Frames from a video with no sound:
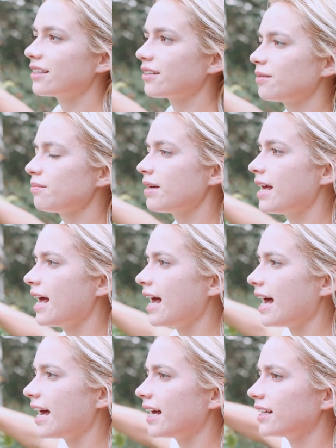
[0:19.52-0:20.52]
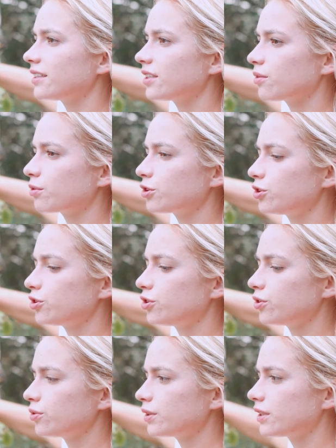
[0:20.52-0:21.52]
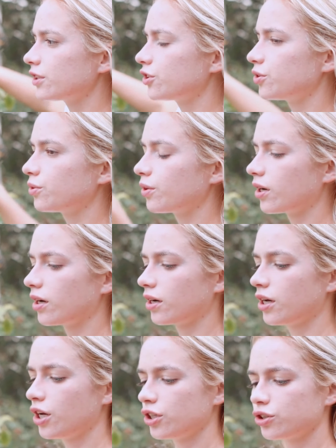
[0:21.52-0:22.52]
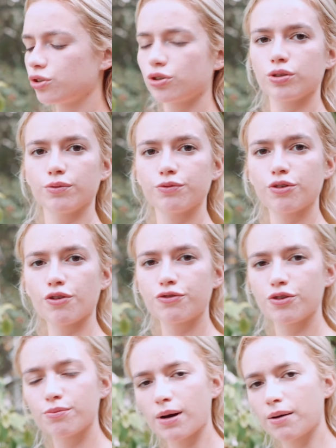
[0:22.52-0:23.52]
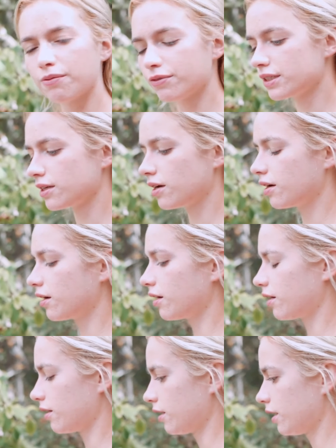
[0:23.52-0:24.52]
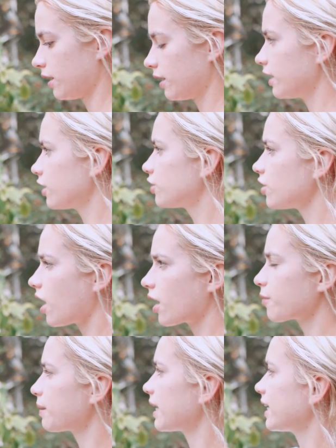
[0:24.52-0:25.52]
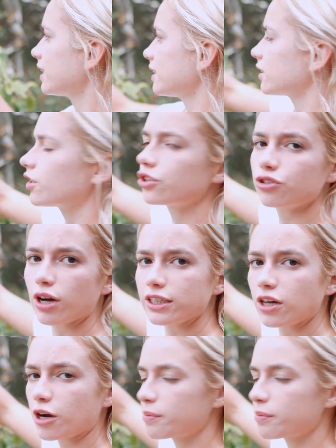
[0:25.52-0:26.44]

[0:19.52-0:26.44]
them, and what you do is that you store them for a few months in a dark place, a dry dark